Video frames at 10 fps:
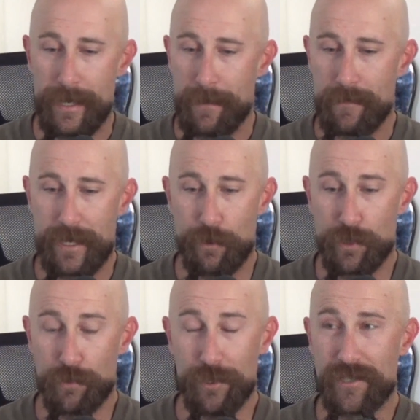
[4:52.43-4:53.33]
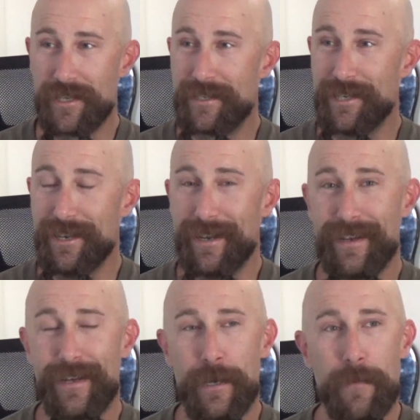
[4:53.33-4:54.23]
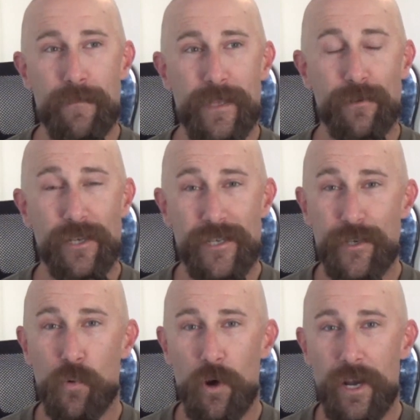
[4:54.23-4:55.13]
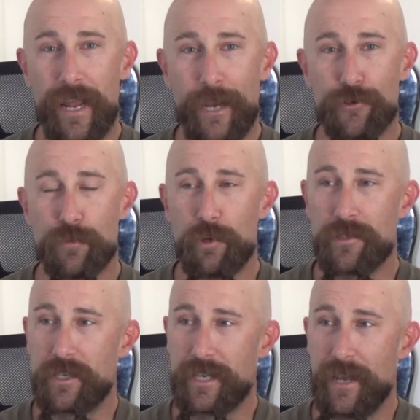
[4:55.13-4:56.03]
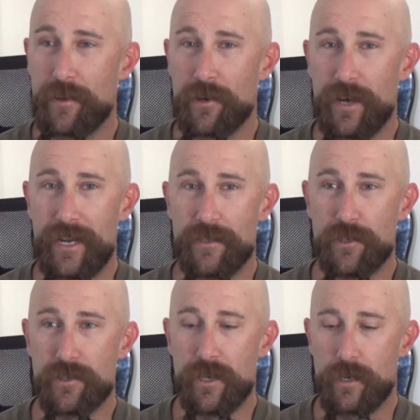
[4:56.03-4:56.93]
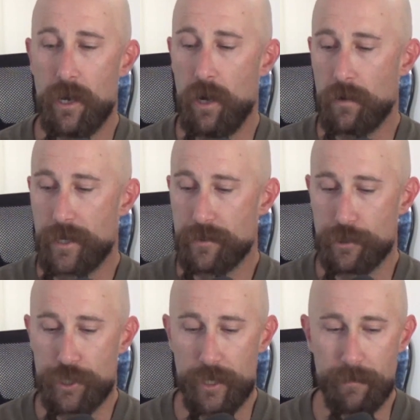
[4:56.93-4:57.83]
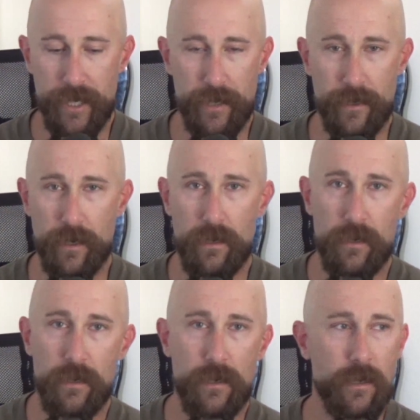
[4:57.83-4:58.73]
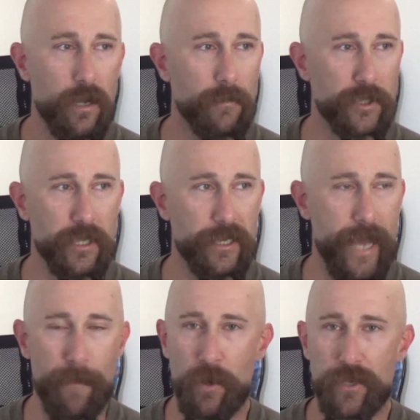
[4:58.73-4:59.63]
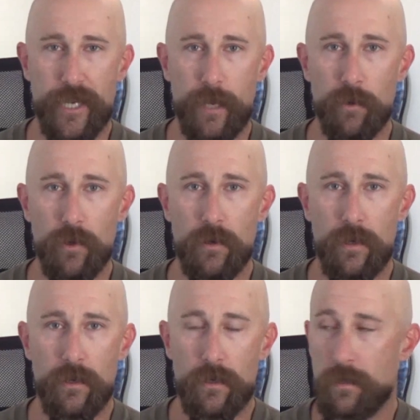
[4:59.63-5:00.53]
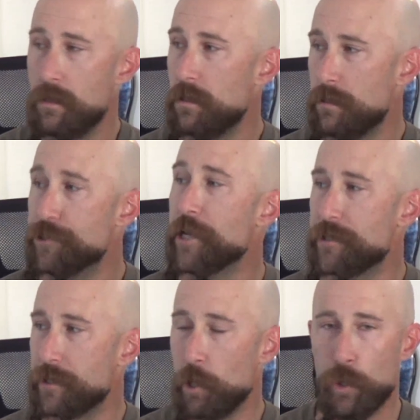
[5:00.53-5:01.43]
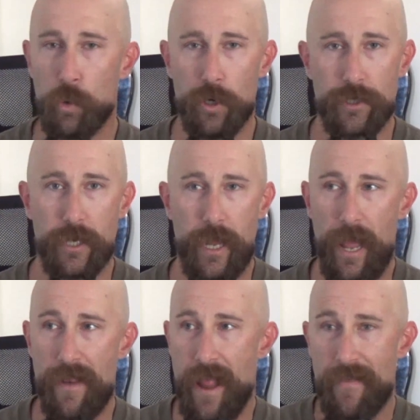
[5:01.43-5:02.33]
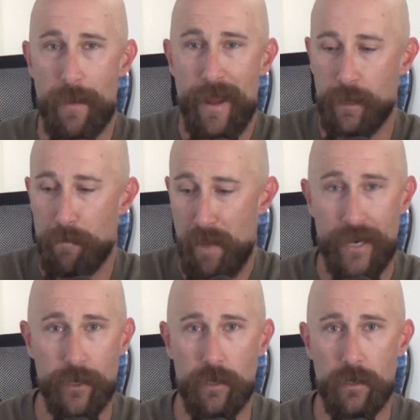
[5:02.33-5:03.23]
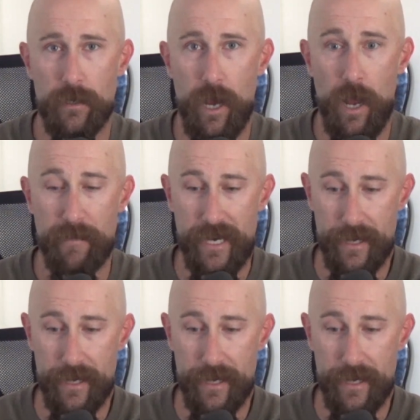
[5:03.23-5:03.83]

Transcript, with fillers: you know you listen to you listen to what Andrew puts together, and it's just like, oh, here's a shitty beat, and I'm just gonna tap on the table. Jason, go to work, and and they make a banger. I mean, it,